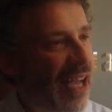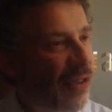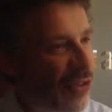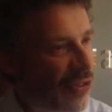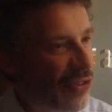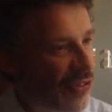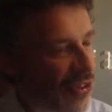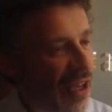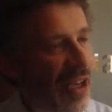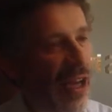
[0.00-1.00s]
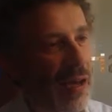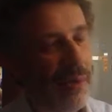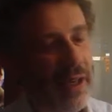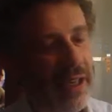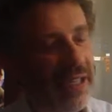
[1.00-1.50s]
how users
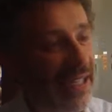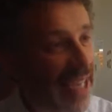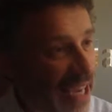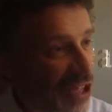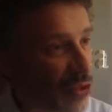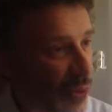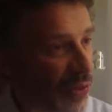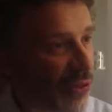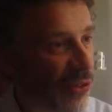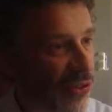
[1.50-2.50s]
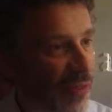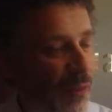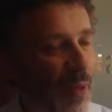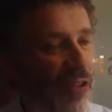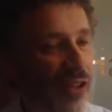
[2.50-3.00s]
can engage with the sources of
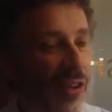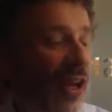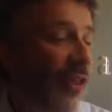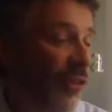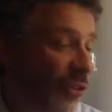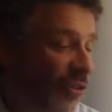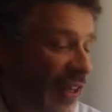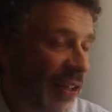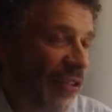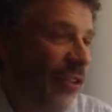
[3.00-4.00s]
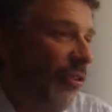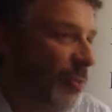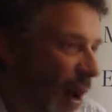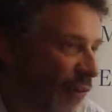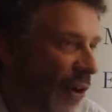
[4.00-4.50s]
information. The sort of technology,
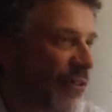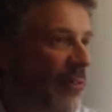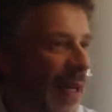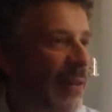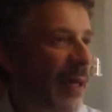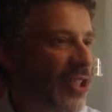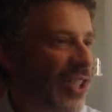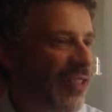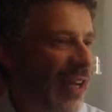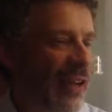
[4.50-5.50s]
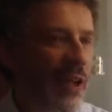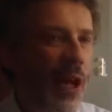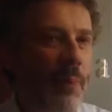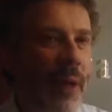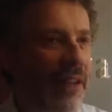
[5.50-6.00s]
smartphones have made it much easier,
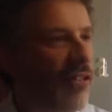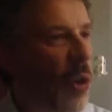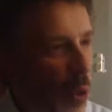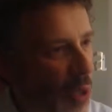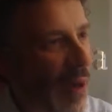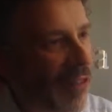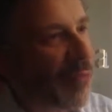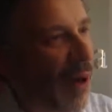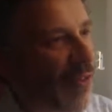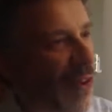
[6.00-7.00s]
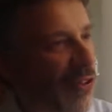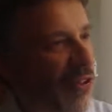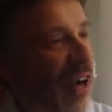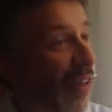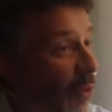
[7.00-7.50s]
but it's not all about smartphones.
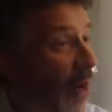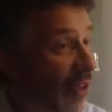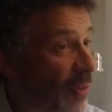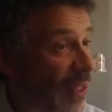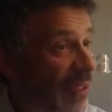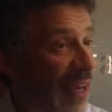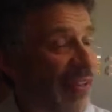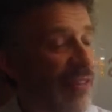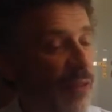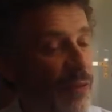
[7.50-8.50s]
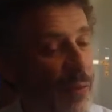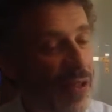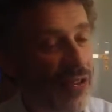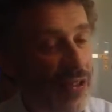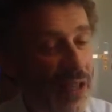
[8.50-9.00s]
There are other ways we need to access
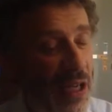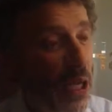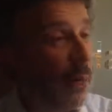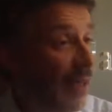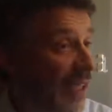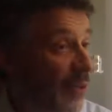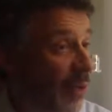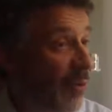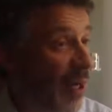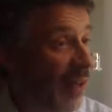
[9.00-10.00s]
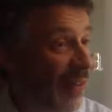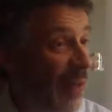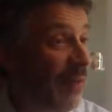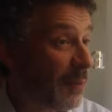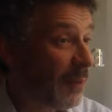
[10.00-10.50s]
information. But equally well,
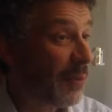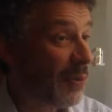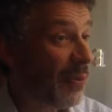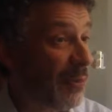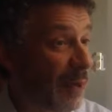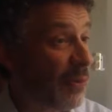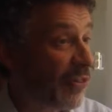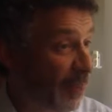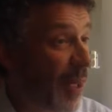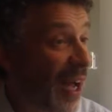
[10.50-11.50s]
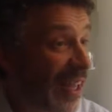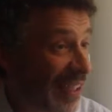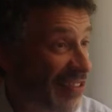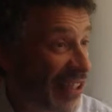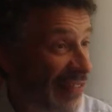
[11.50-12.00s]
there have to be people supplying
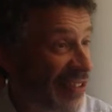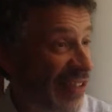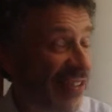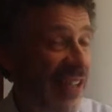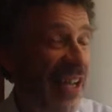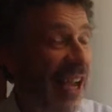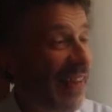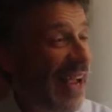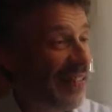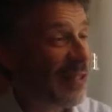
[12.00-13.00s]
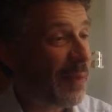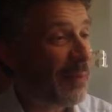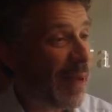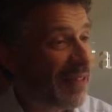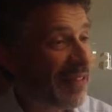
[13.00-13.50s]
these services, and there has to be a
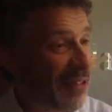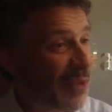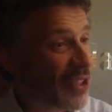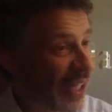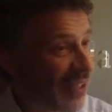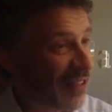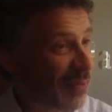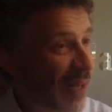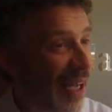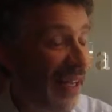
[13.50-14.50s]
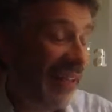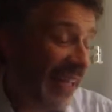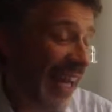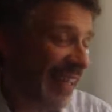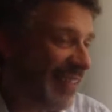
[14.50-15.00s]
basis on which they can supply it
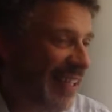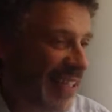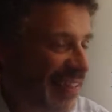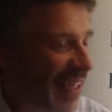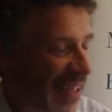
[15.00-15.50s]
and indeed